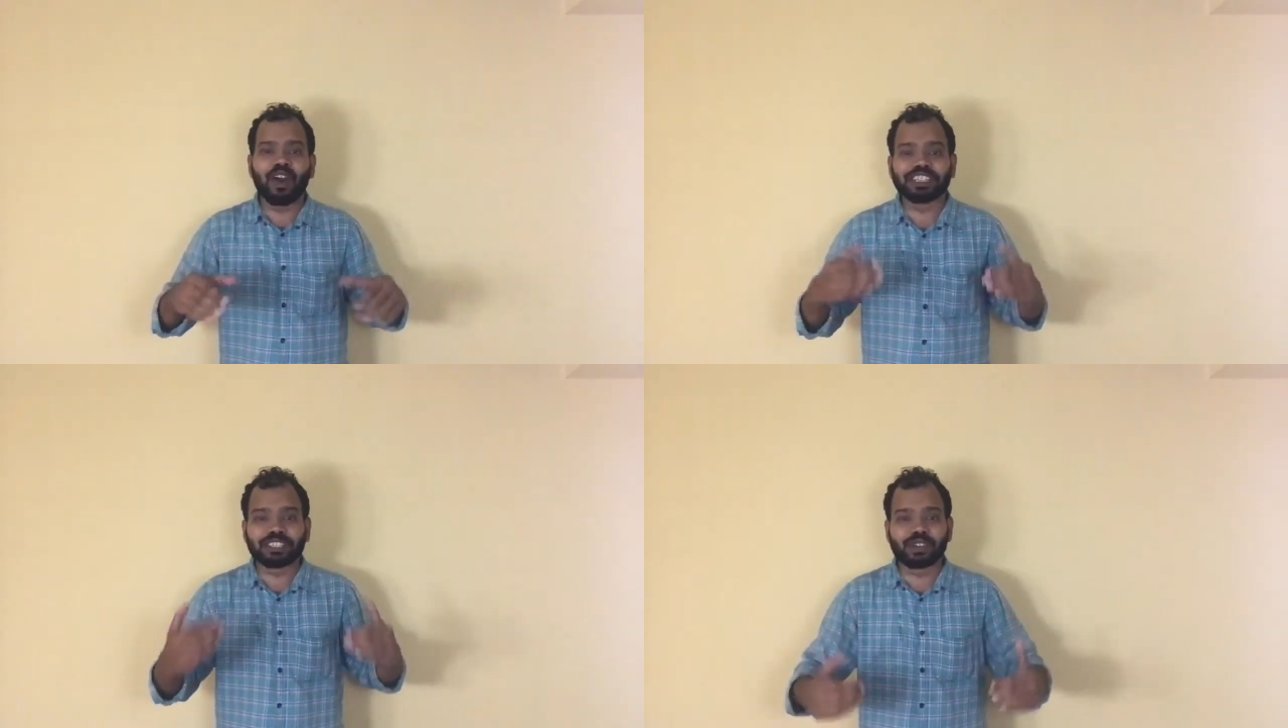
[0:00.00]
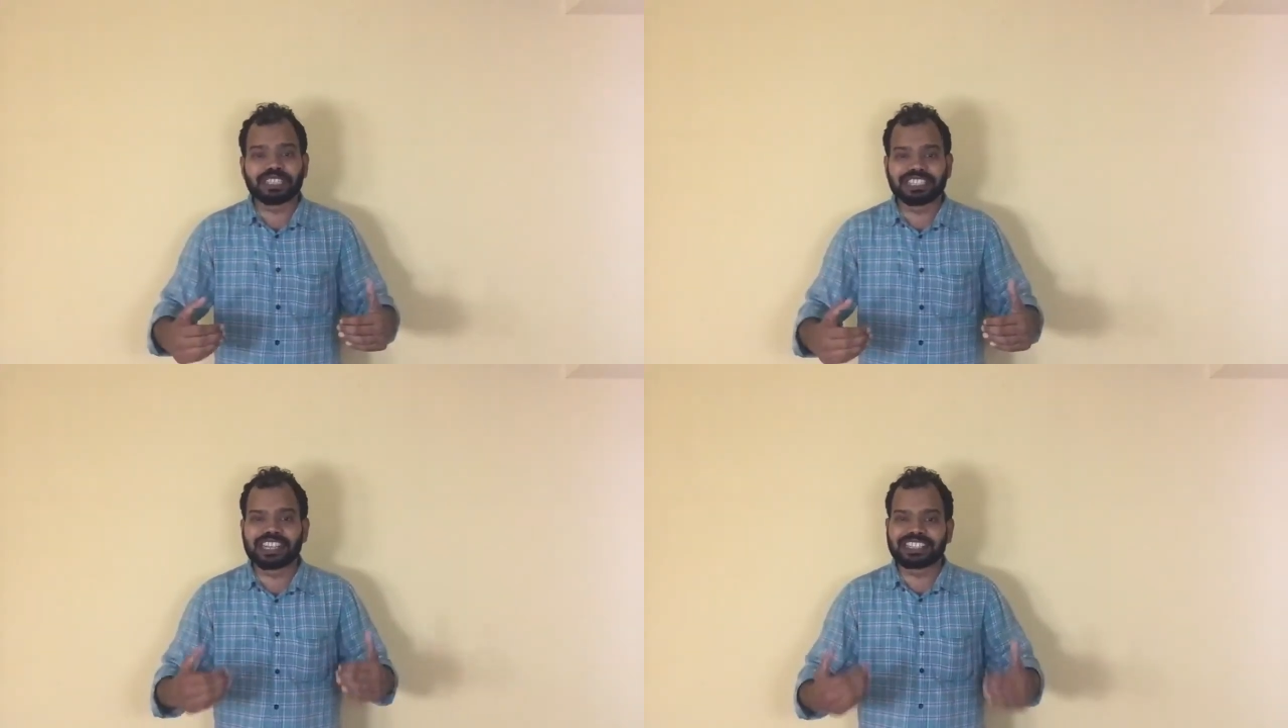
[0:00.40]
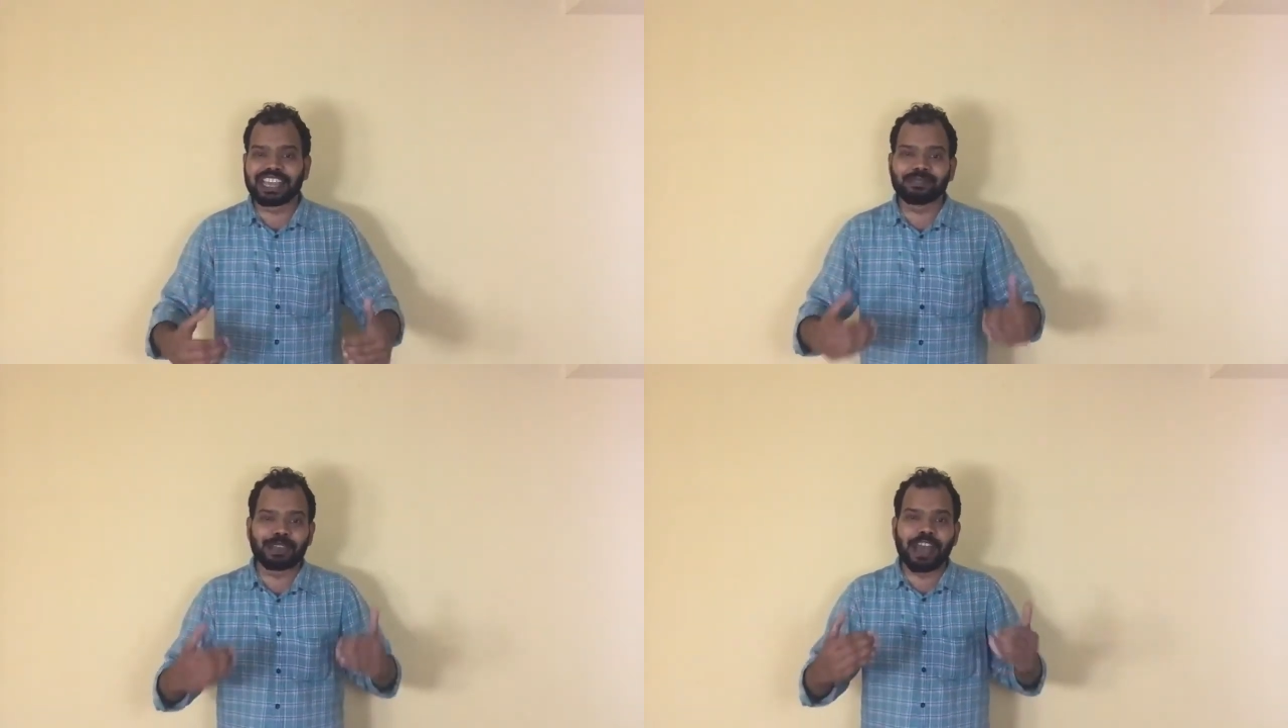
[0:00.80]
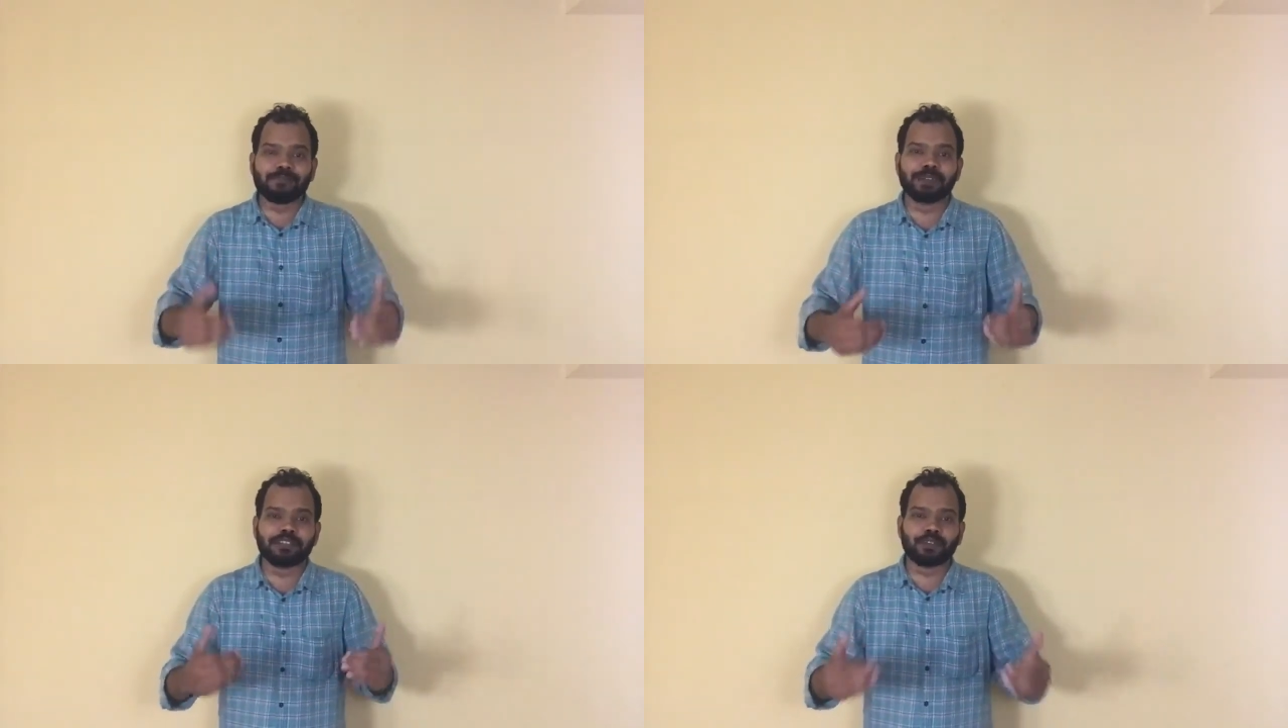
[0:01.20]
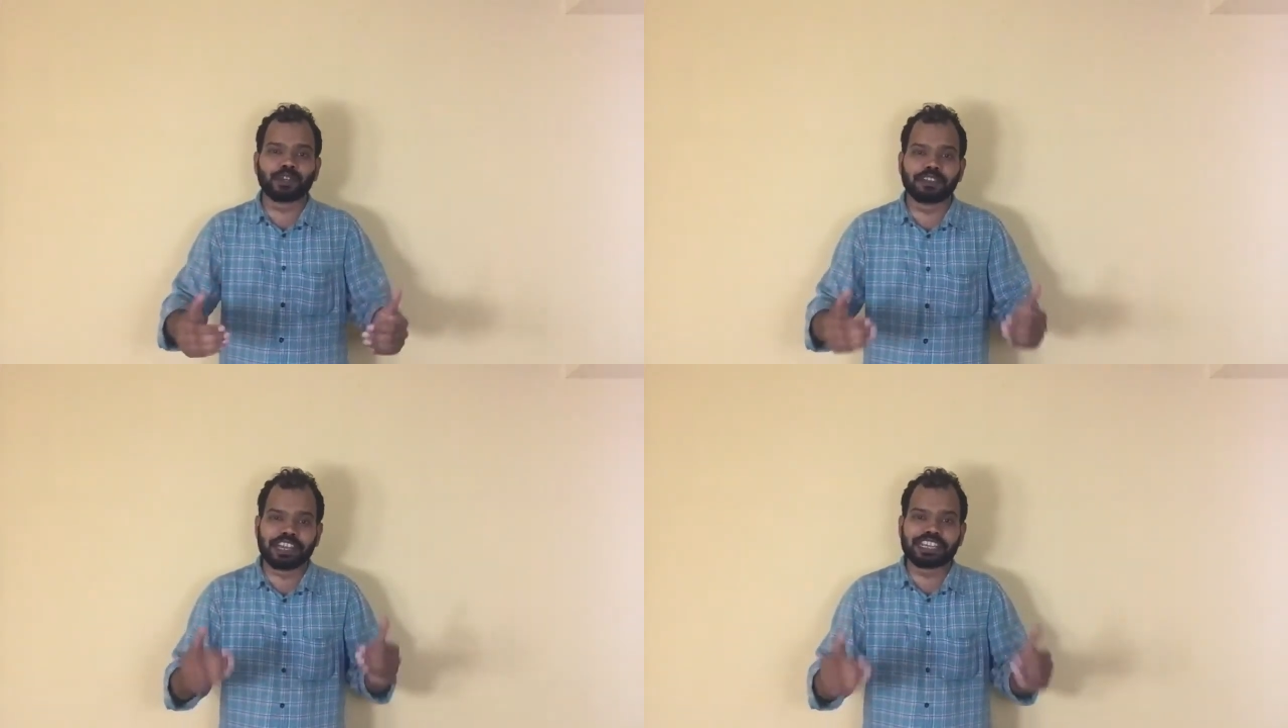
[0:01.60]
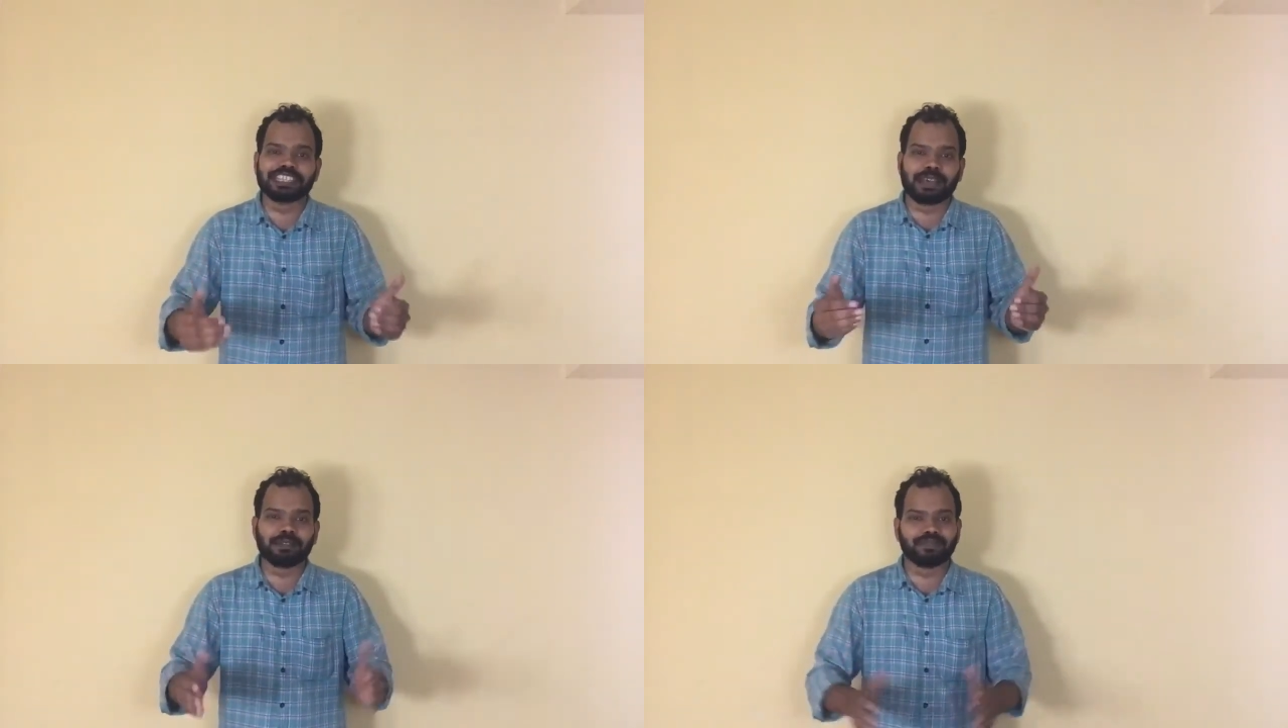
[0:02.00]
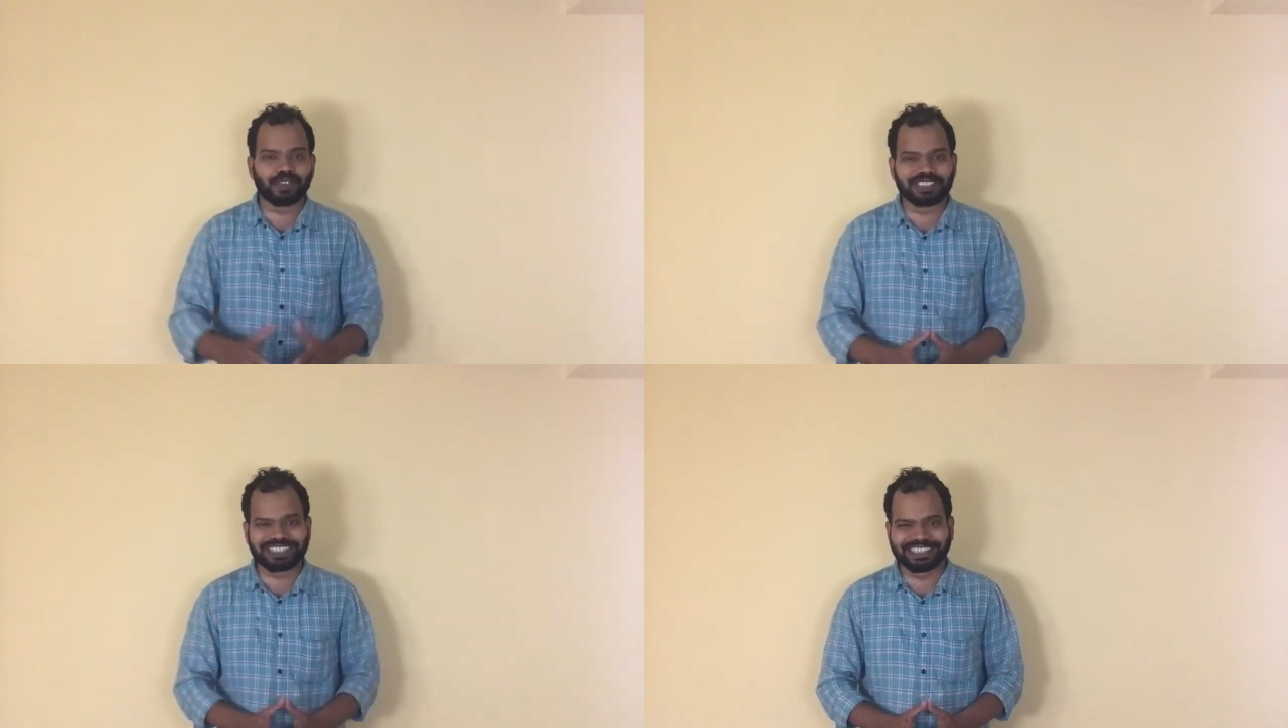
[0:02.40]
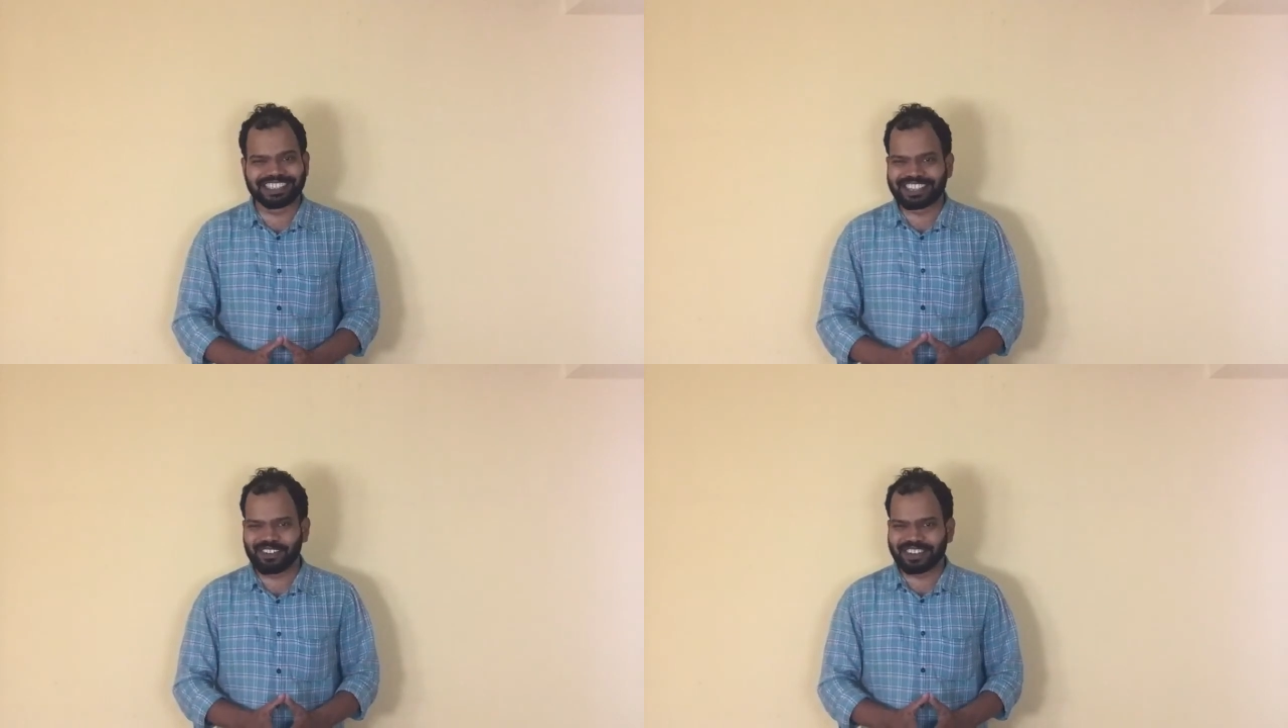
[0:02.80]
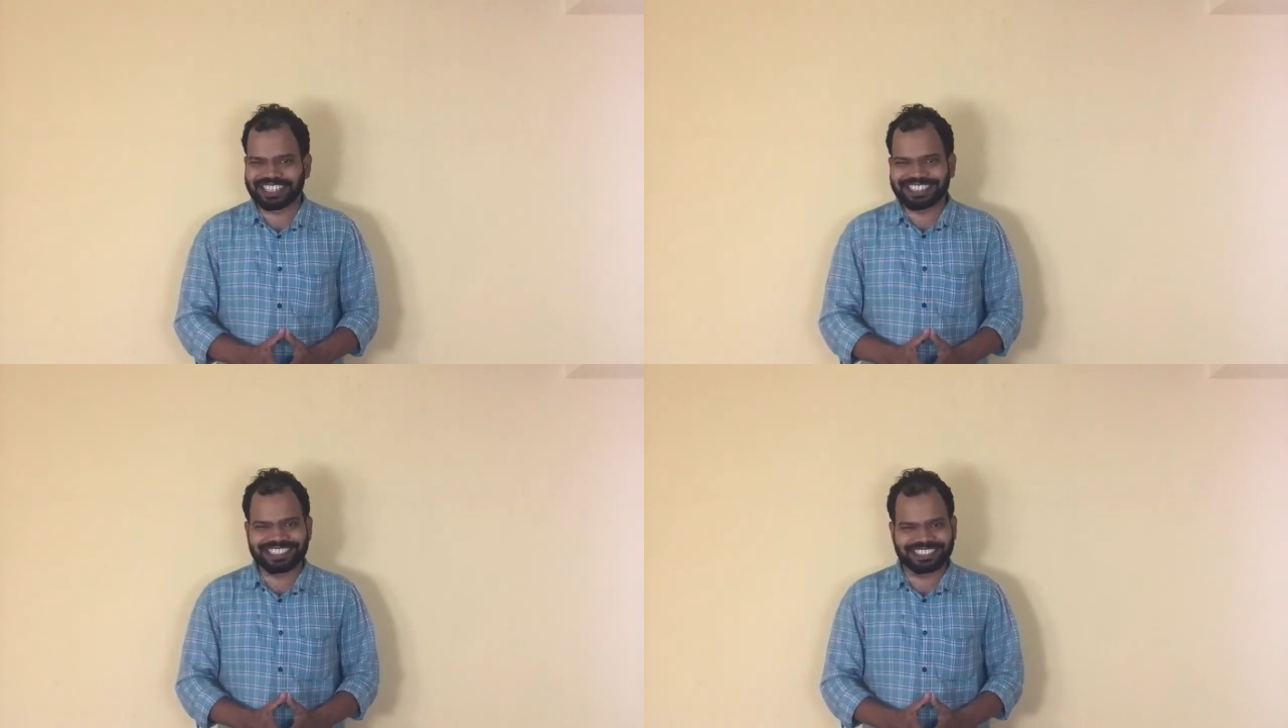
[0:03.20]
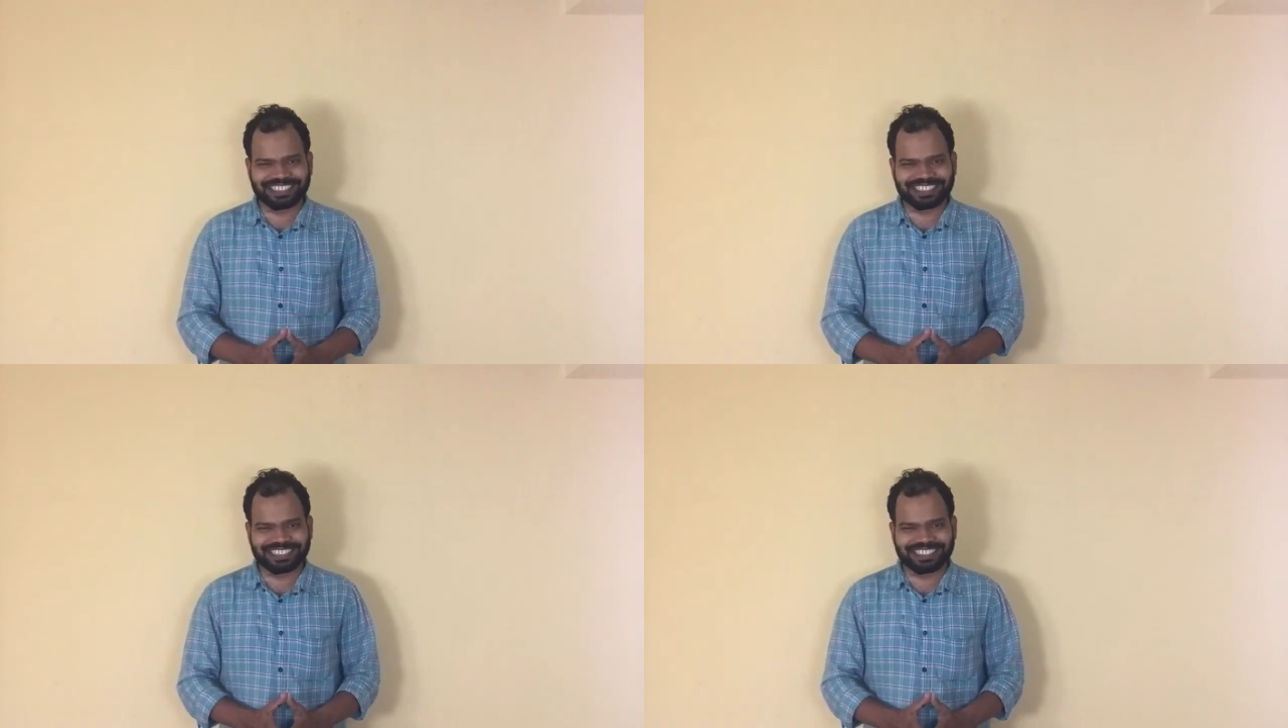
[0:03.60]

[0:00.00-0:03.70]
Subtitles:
all the questions that may appear for your exam in future. Got it?